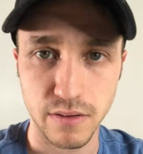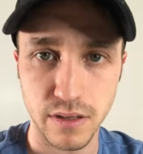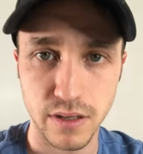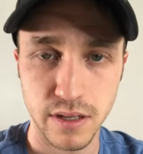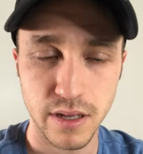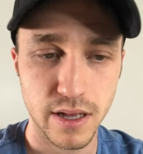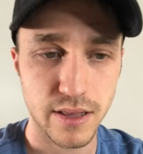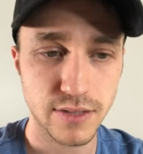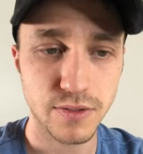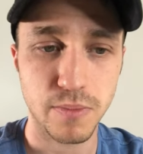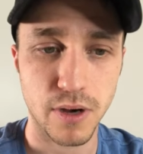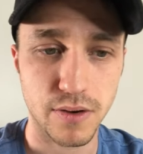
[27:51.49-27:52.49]
And
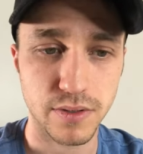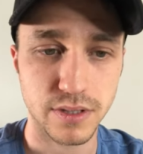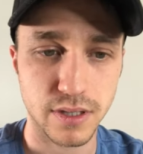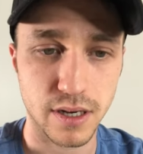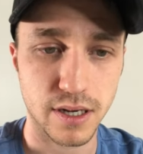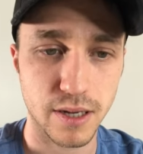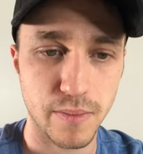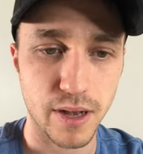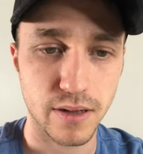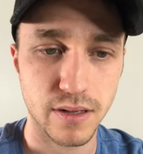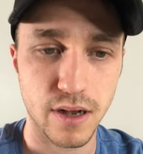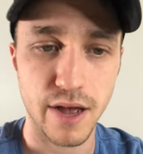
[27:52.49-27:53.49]
that's what Paul was talking
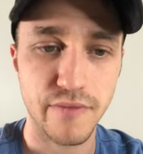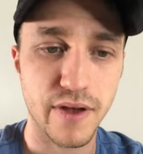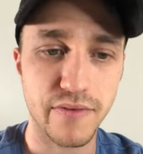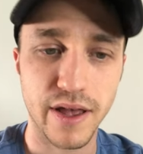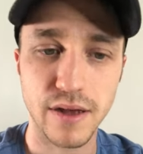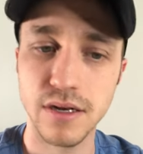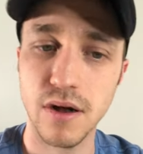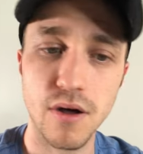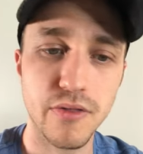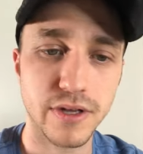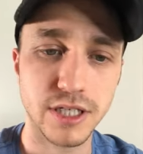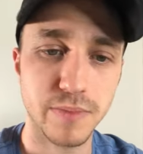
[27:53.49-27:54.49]
about. I've, I've counted
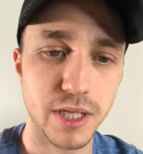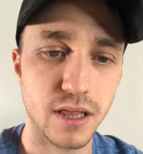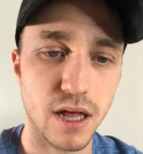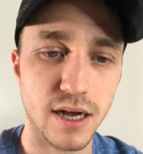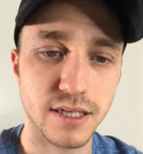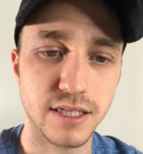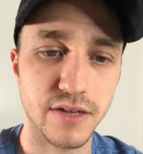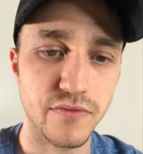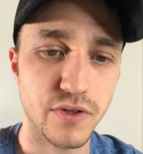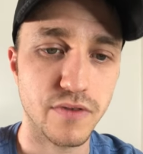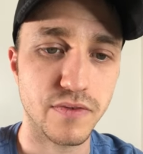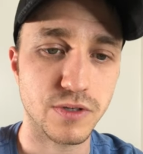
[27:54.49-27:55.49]
all things to be lost in
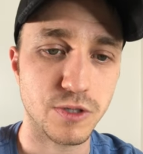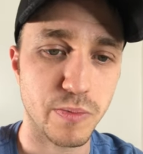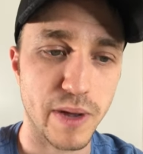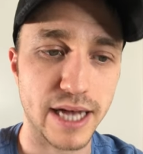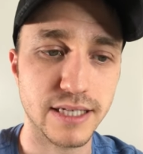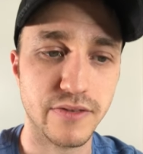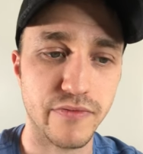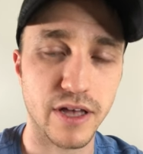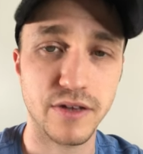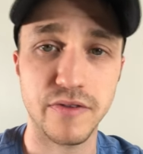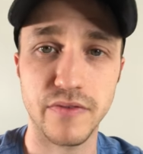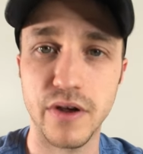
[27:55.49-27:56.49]
view of the surpassing
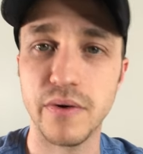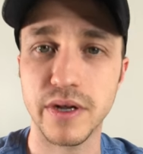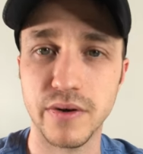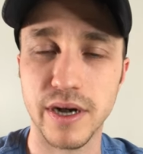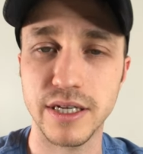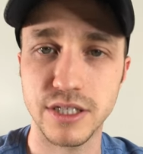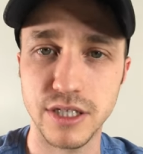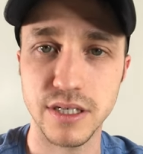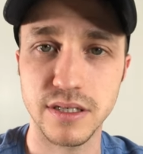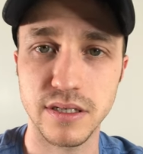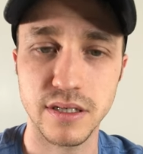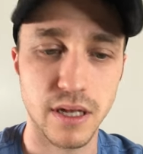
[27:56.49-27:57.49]
value of knowing Christ
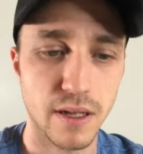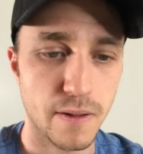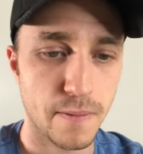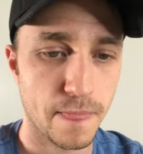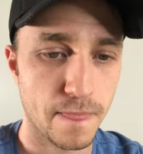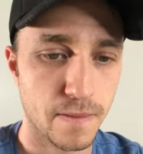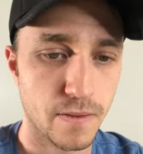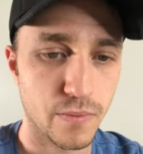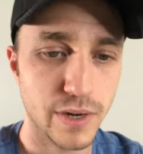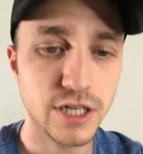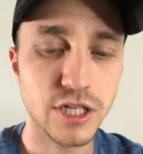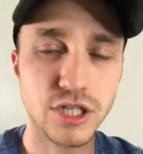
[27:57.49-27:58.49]
Jesus.
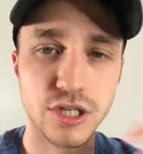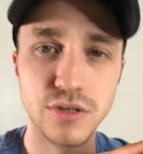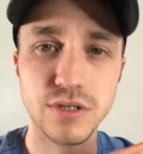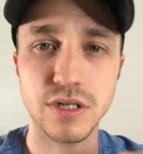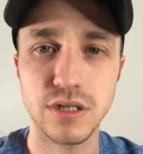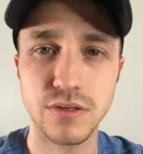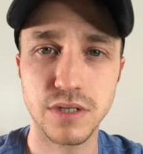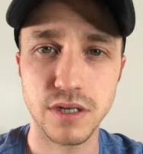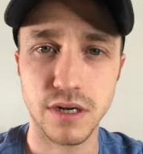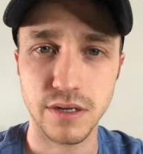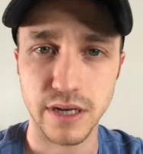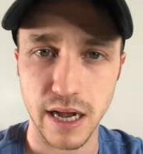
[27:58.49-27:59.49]
We need to choose to lose it
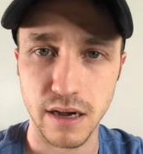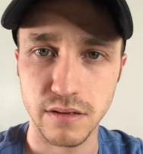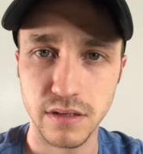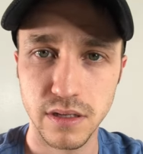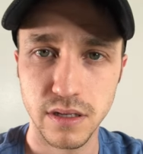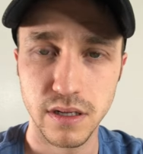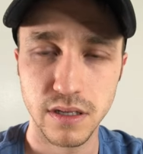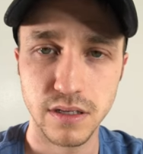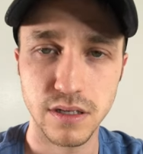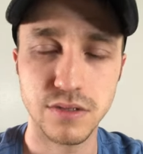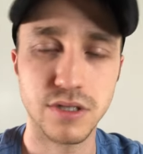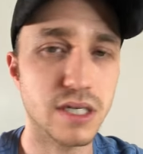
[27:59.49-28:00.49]
all now.
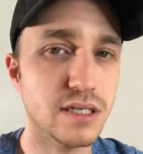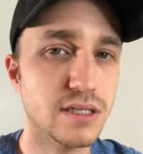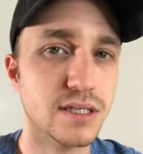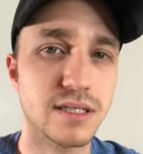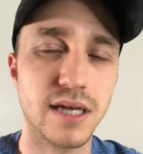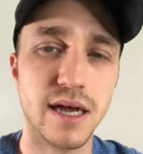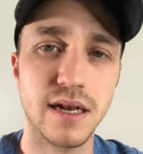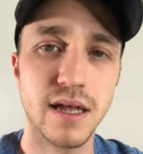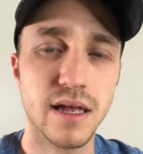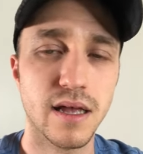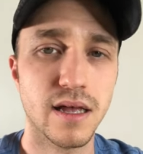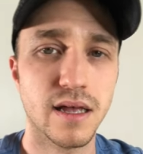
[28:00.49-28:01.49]
You know, Jesus said,
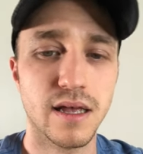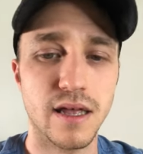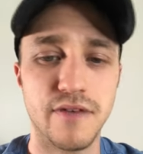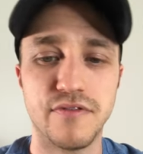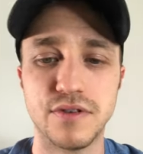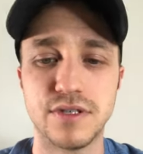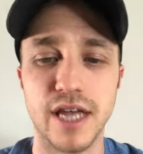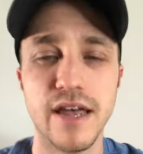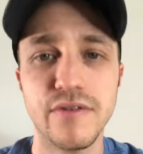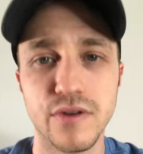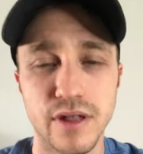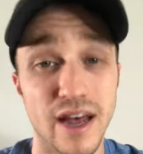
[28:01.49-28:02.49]
if you
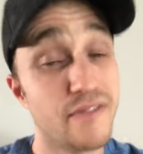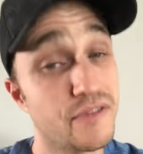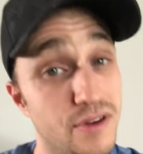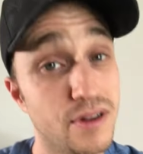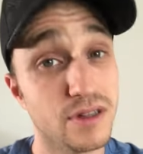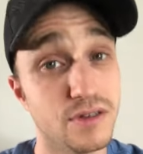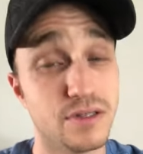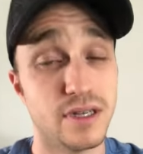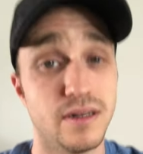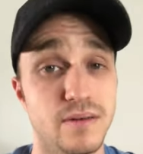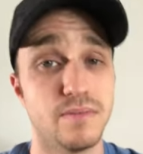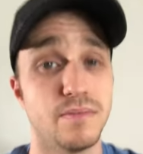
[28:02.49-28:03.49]
save your life, you're going to lose it.